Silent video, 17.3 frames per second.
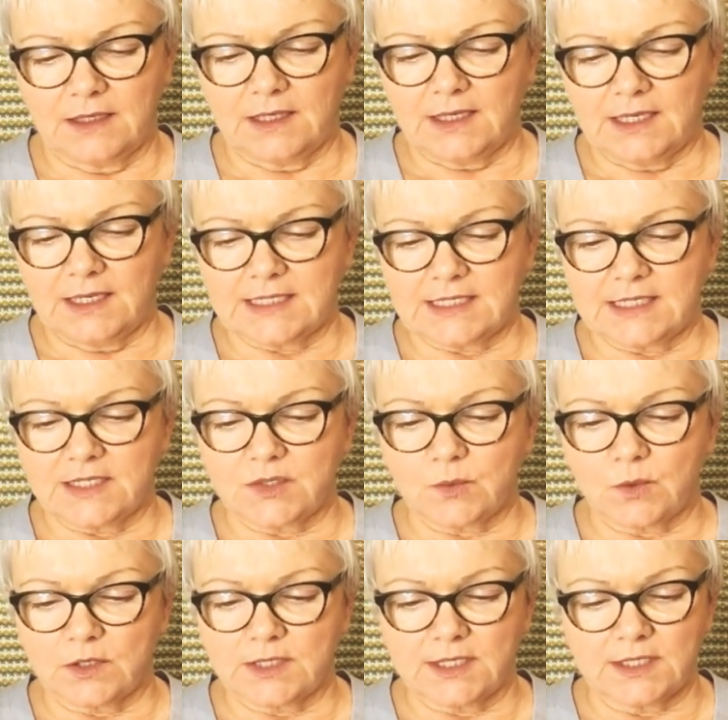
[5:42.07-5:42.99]
It is
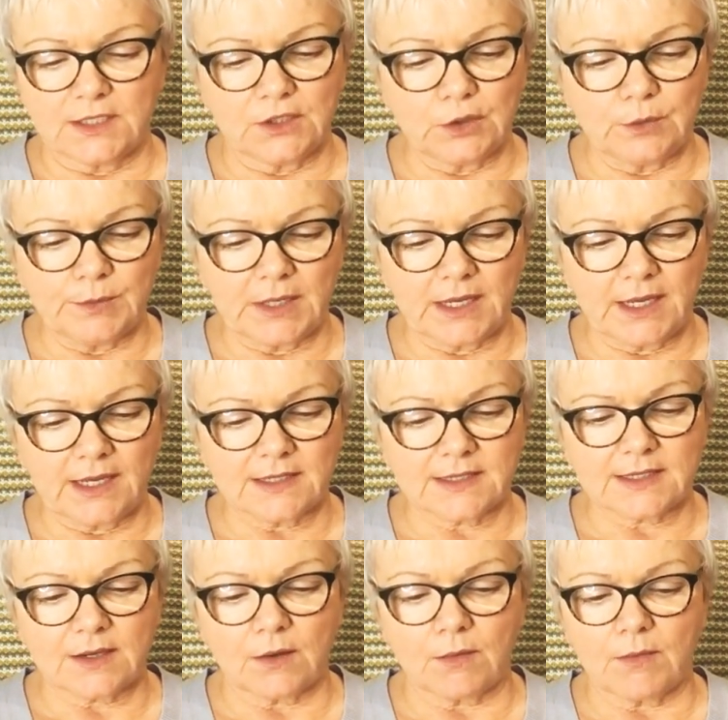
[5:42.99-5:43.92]
what
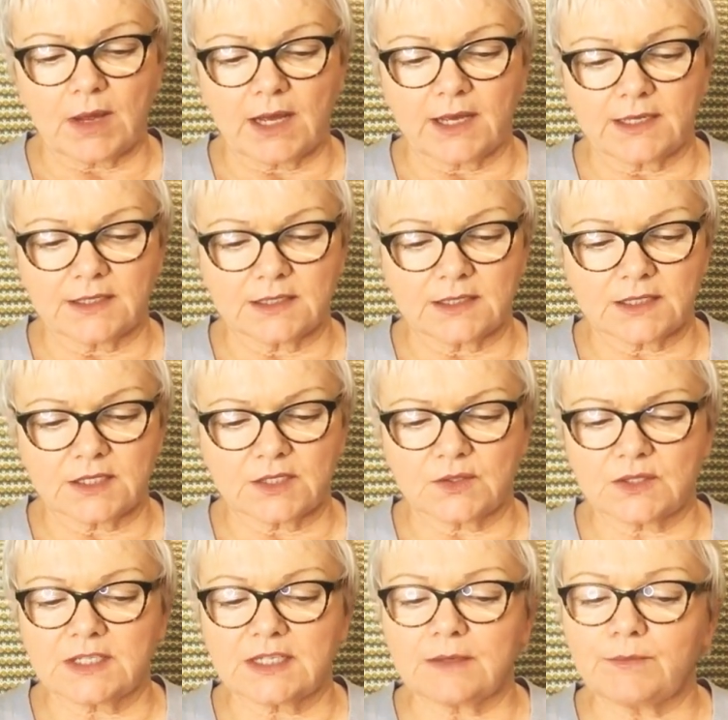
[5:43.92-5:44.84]
illuminates our minds to
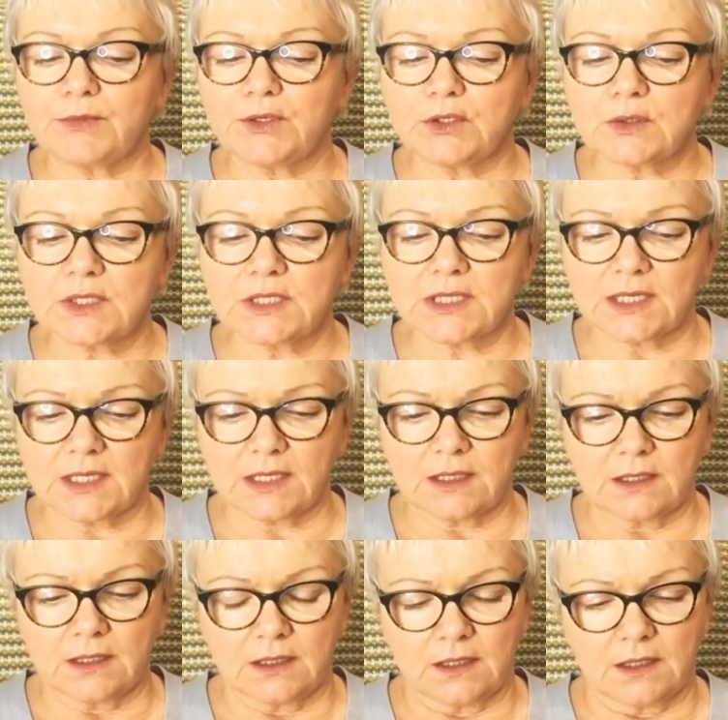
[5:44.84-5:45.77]
see beauty,
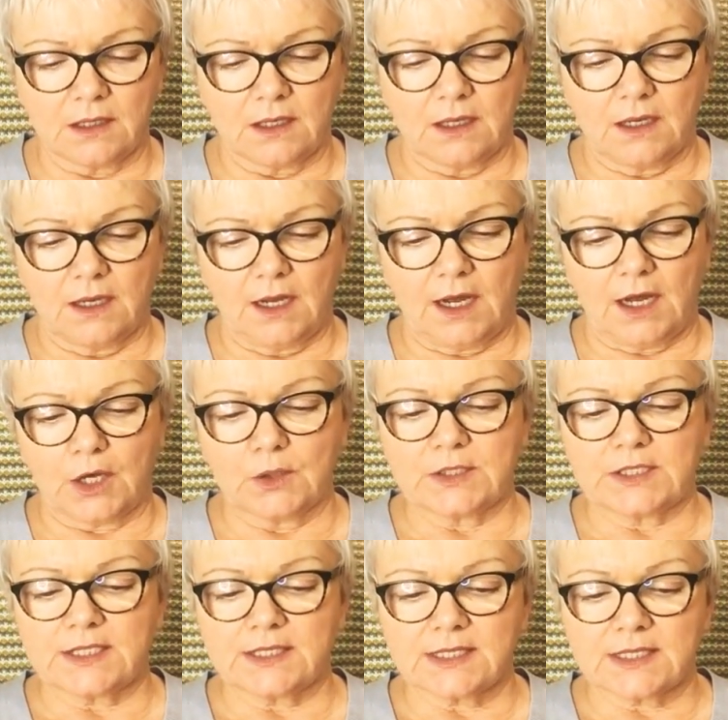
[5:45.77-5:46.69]
our
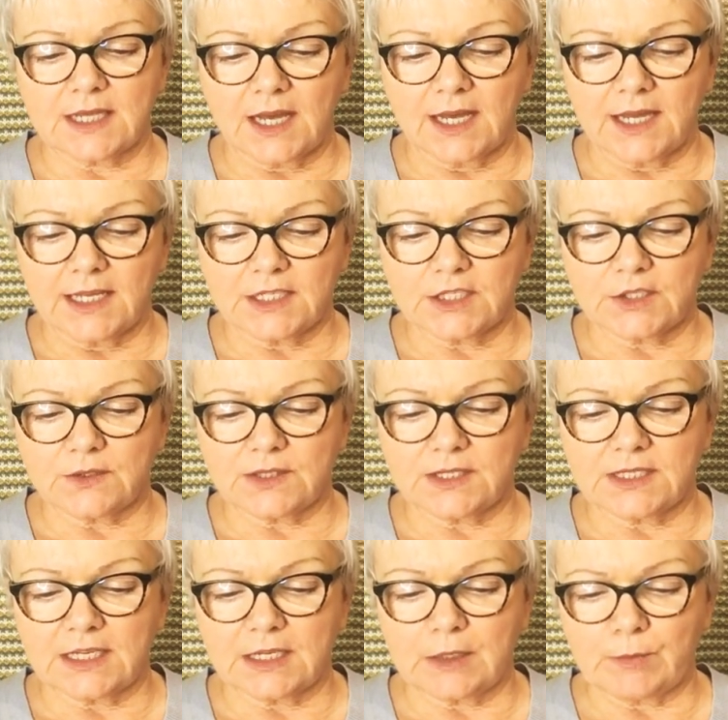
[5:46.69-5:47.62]
desire to
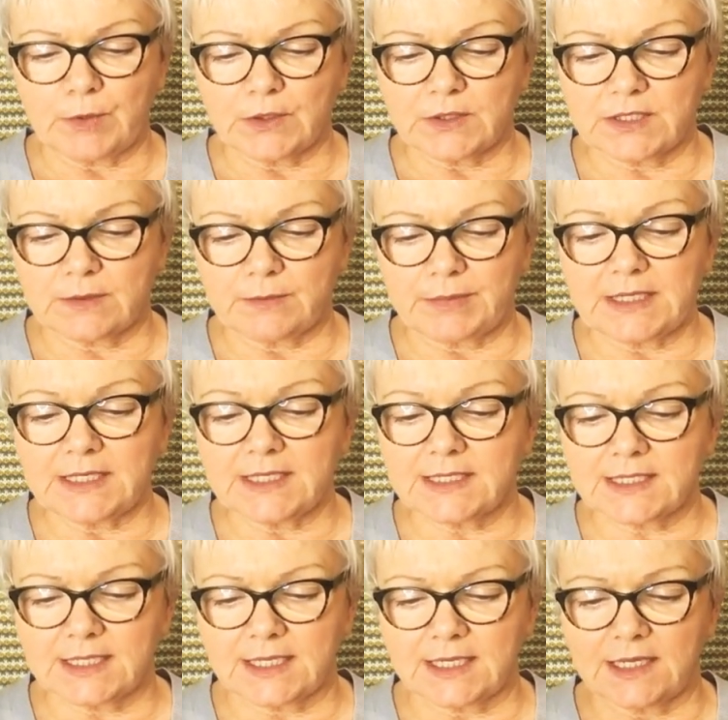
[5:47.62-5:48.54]
seek
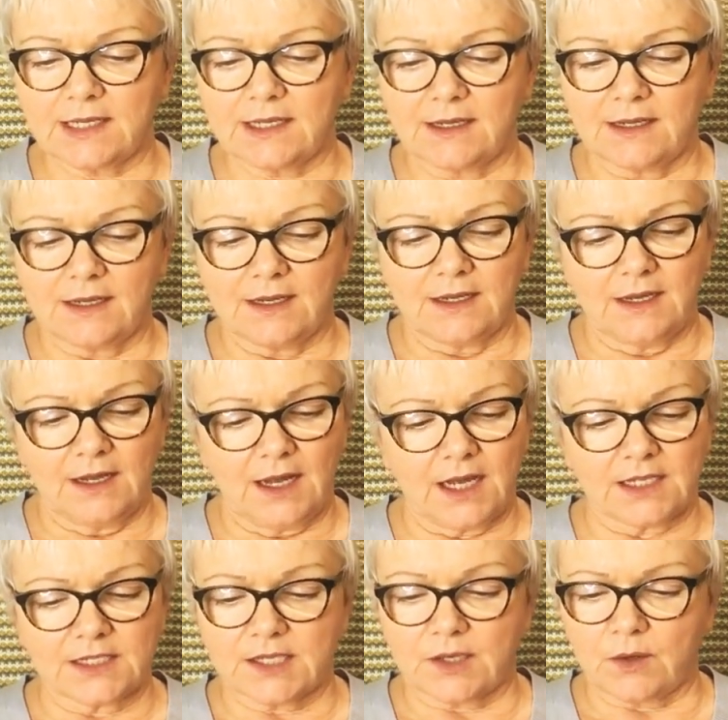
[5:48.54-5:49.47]
possibility,
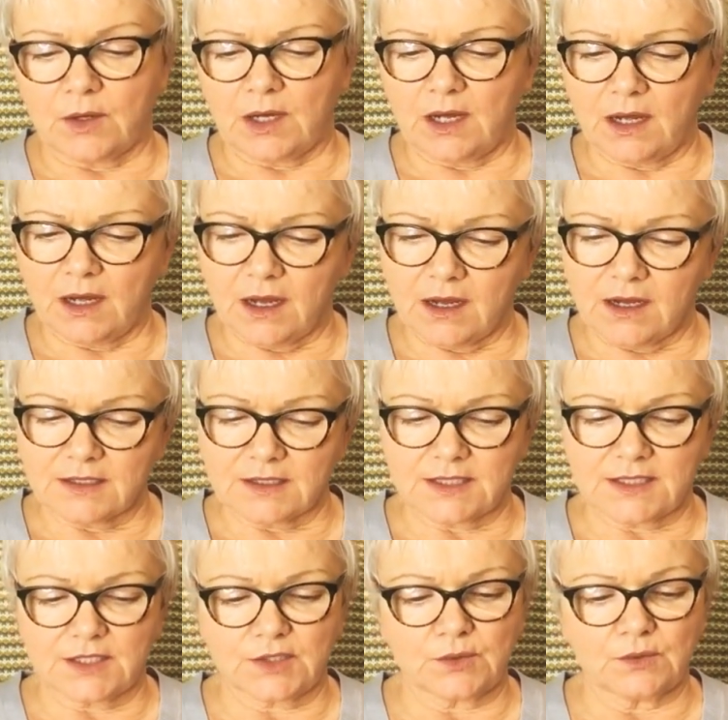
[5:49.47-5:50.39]
and our
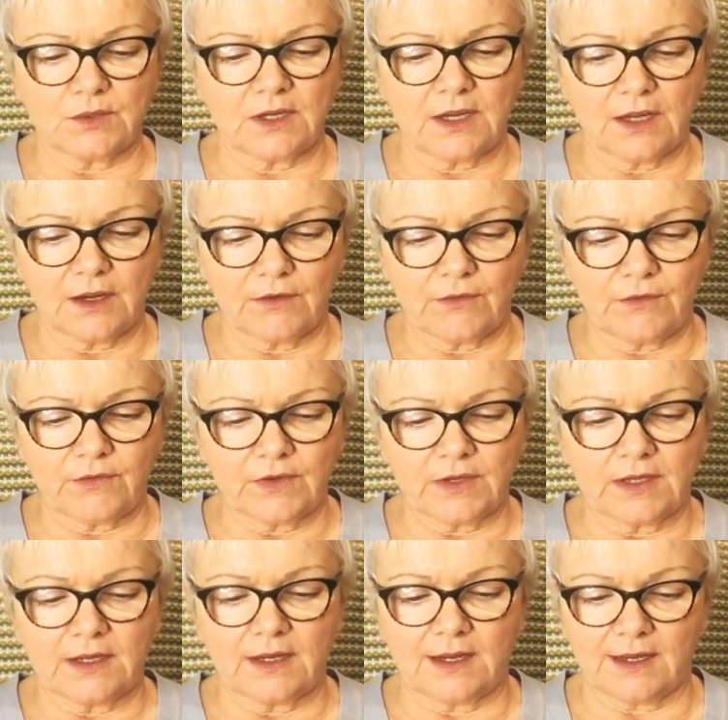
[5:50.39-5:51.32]
hearts to love
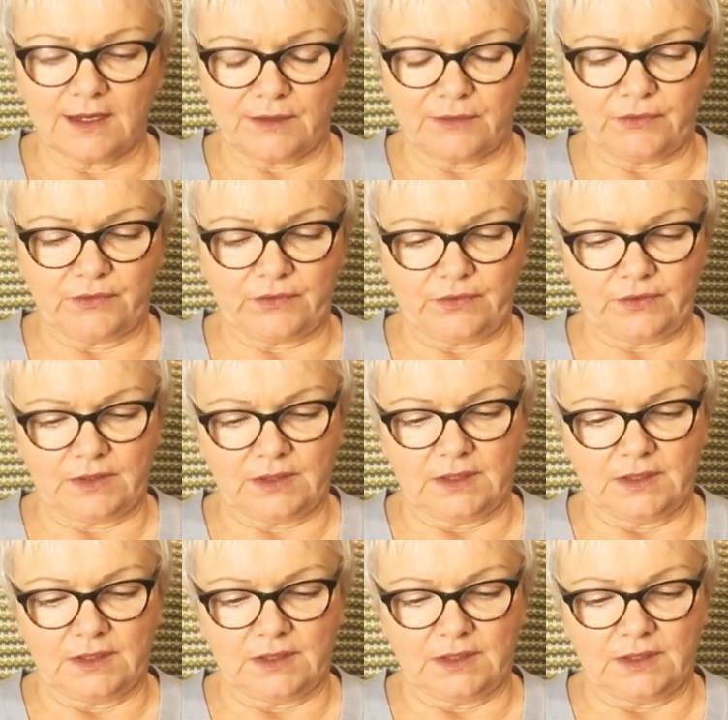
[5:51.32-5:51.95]
life.